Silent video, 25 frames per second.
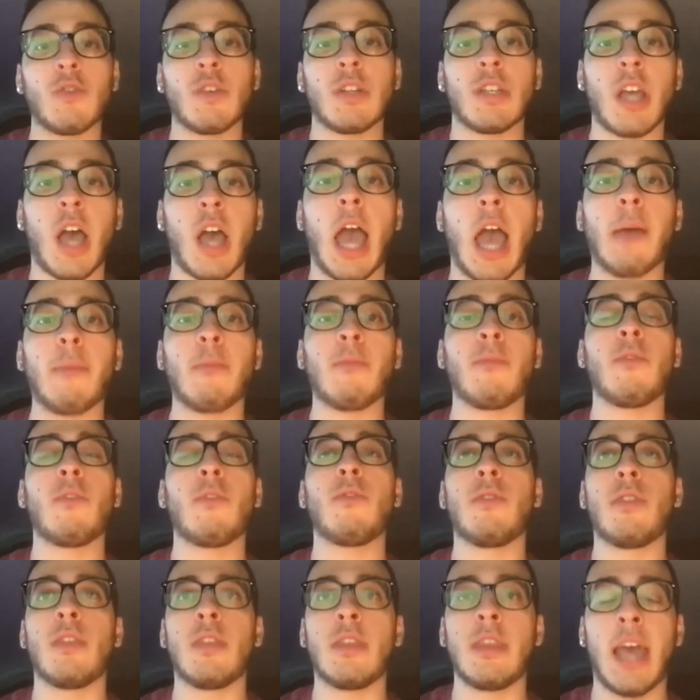time
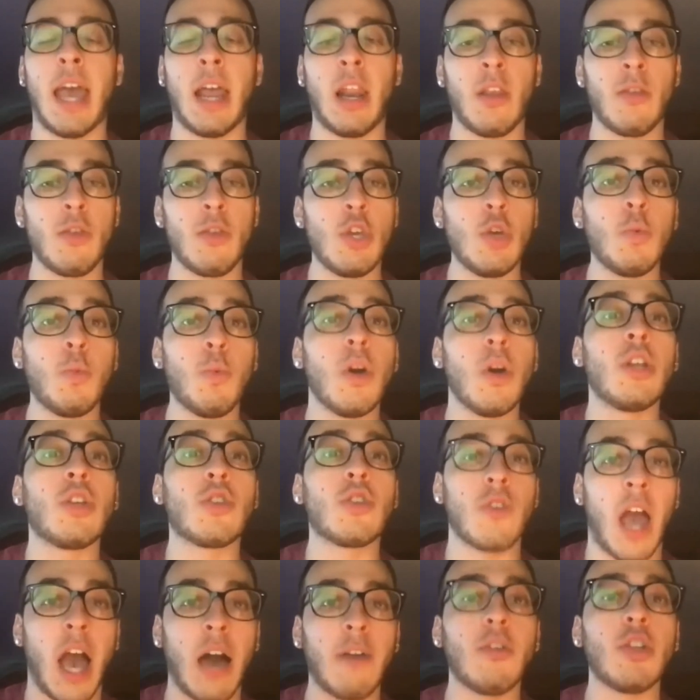that you would
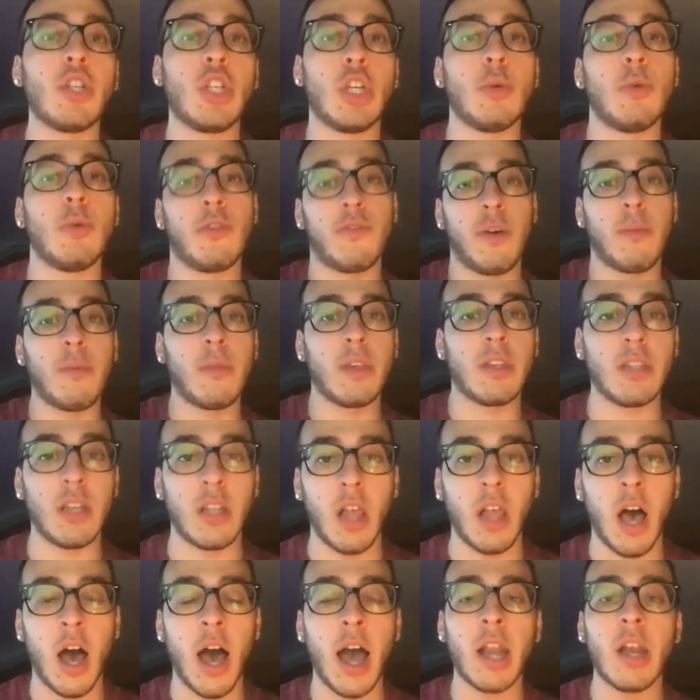travel to and from the
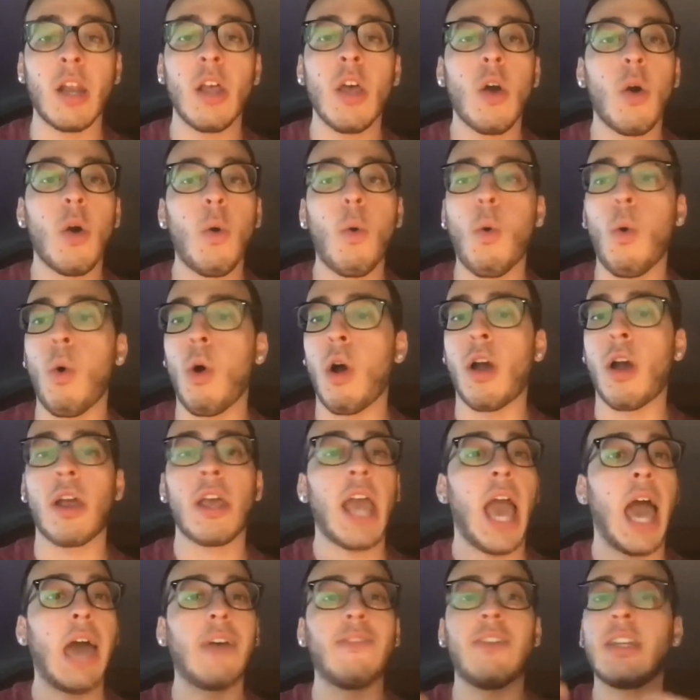salon, or
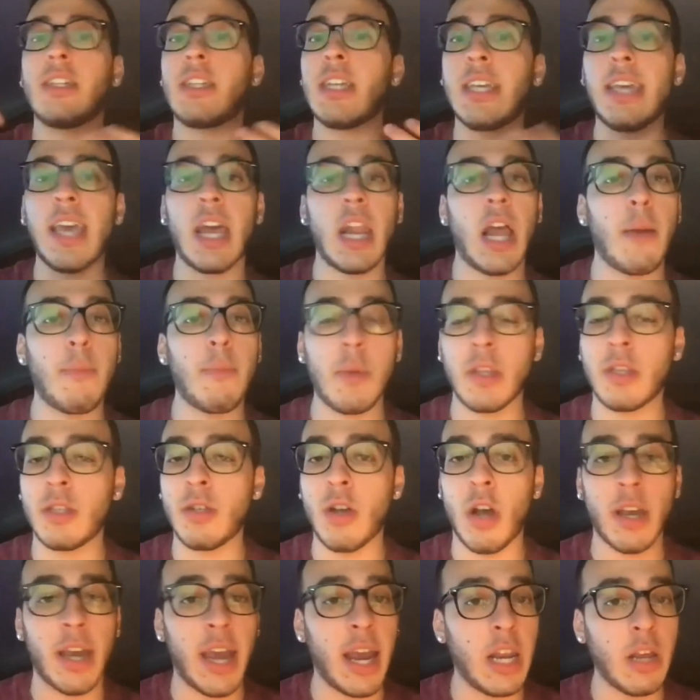having to get up and
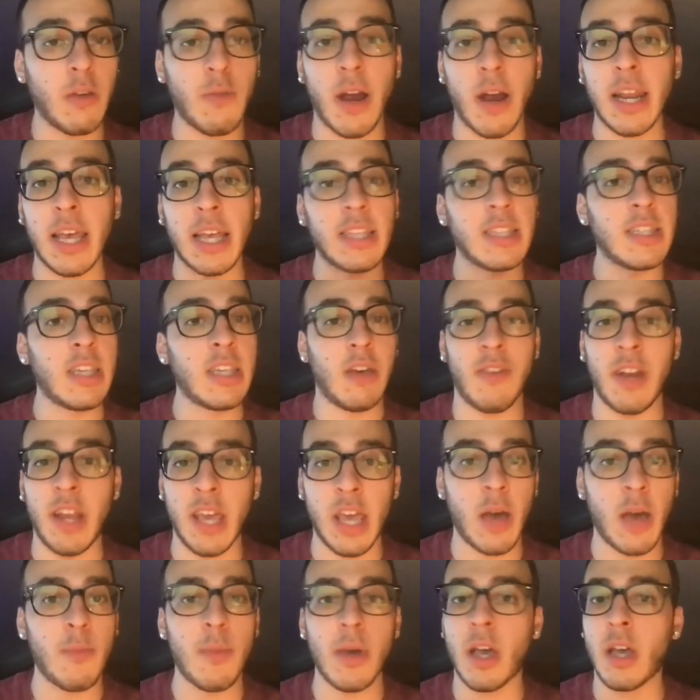start getting ready at 7
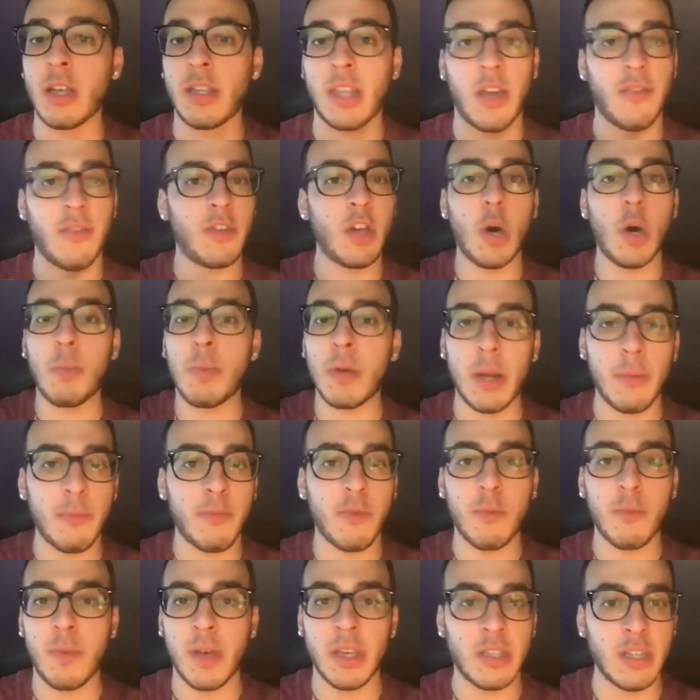a.m. because they have to open up for
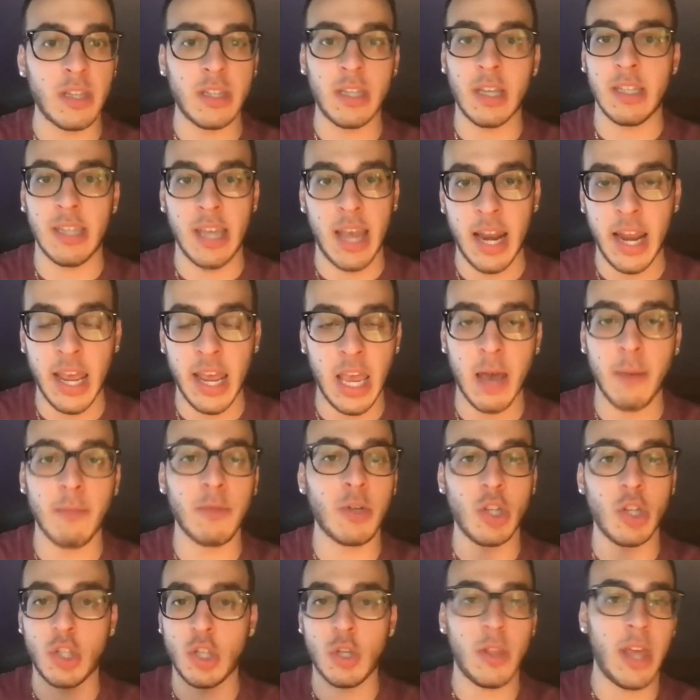business at 10 a.m.
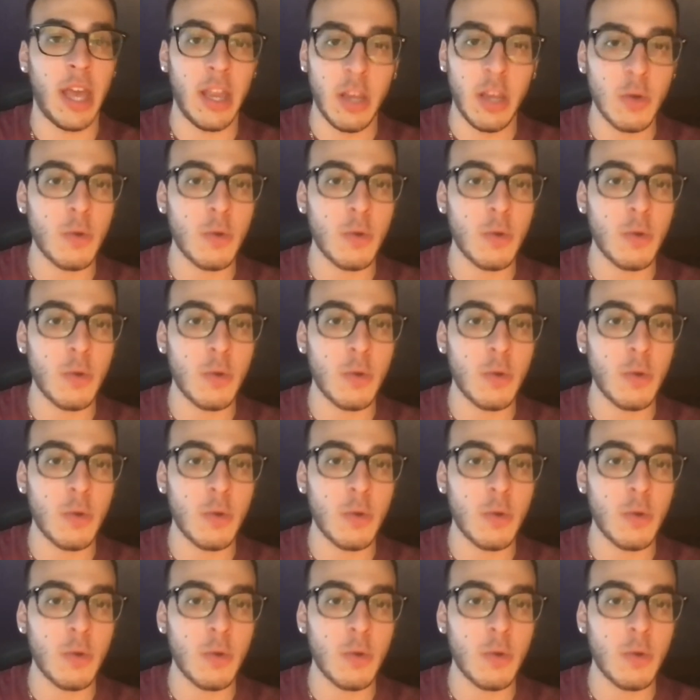just so that you